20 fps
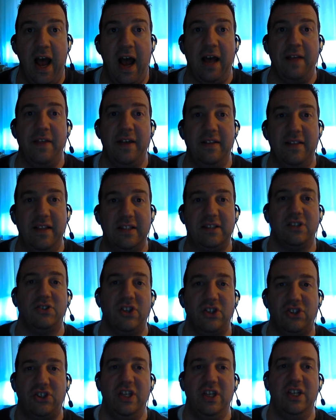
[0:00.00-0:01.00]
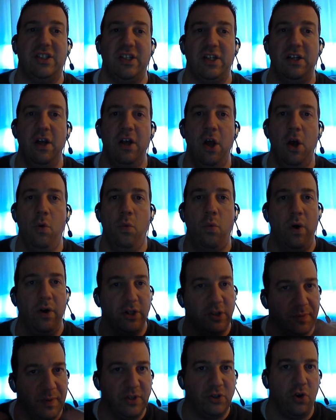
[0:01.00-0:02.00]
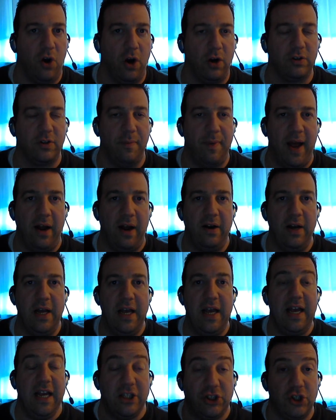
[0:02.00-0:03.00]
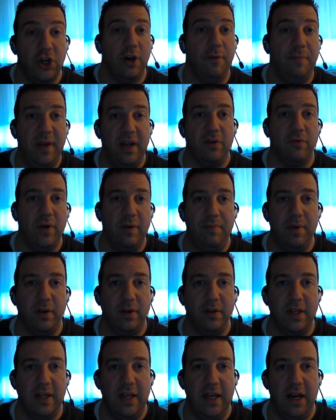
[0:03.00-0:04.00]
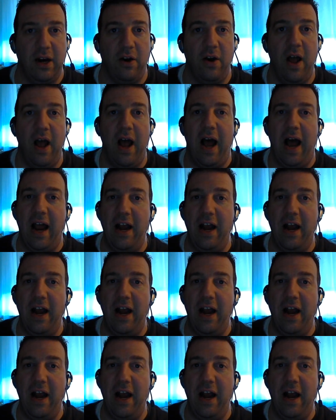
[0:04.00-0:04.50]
I think this is a season where it's been talked about. It's going to be a rebuilding year.